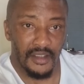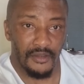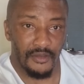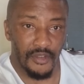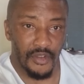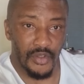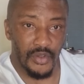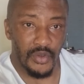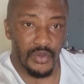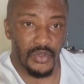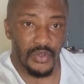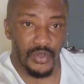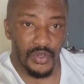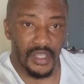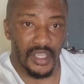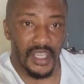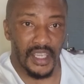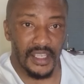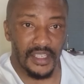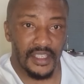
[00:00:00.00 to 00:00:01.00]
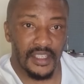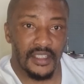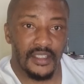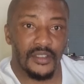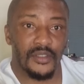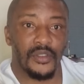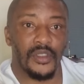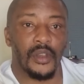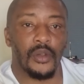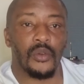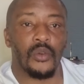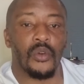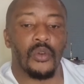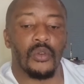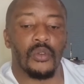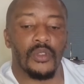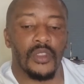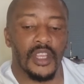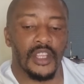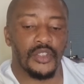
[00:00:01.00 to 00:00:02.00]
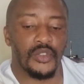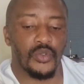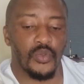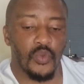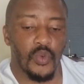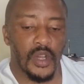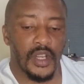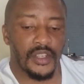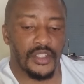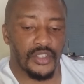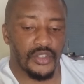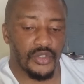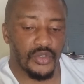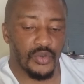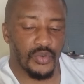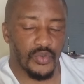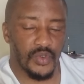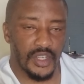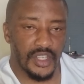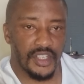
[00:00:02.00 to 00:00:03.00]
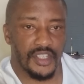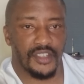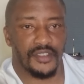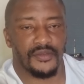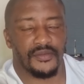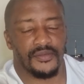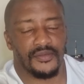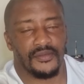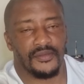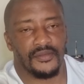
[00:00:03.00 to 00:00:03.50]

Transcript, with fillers: for you to get to the goal that you want to reach.